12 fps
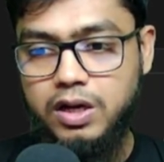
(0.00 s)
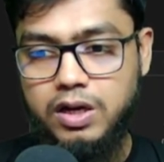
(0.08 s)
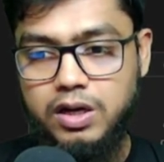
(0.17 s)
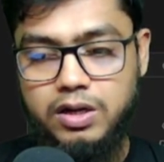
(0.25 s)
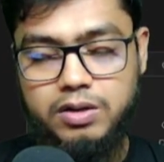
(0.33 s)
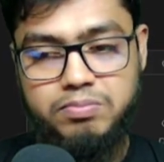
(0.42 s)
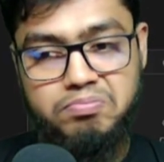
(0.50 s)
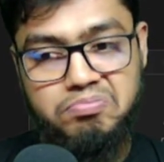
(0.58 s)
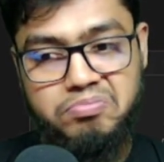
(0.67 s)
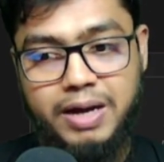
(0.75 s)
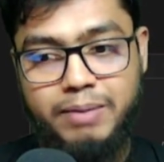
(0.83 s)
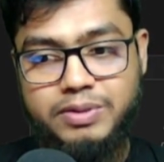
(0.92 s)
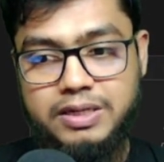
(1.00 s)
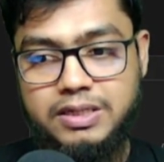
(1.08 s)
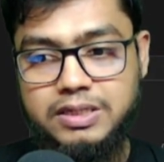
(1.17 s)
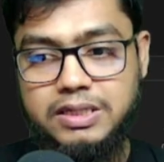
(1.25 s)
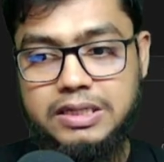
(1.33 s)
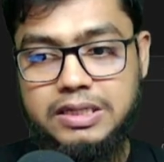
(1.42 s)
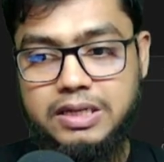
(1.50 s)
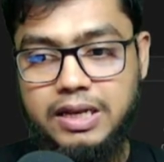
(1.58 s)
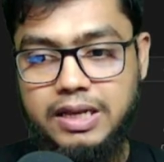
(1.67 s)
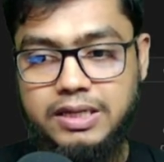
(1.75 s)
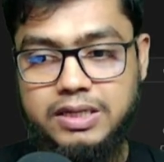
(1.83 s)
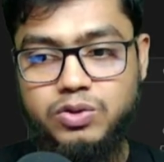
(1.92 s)
update it,
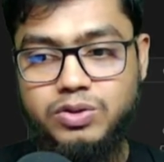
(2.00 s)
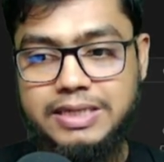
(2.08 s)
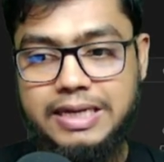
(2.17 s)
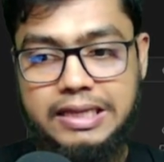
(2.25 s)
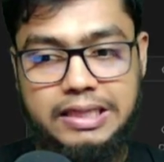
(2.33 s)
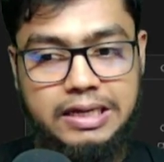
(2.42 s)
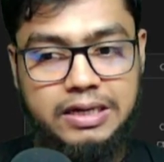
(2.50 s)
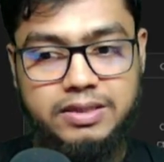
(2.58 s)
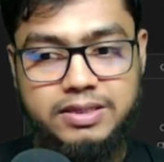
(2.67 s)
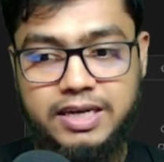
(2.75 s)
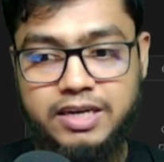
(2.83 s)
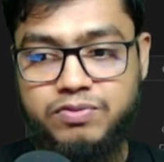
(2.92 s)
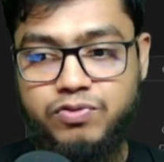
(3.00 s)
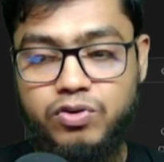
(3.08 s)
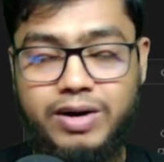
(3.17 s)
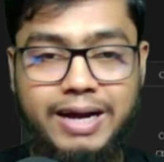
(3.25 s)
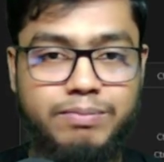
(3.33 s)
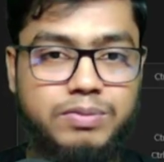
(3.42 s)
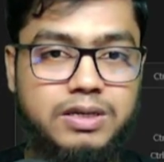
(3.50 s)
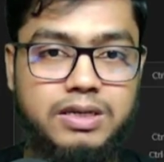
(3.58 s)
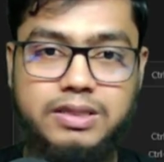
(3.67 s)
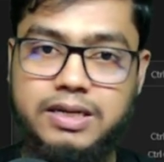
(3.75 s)
like check the check for update,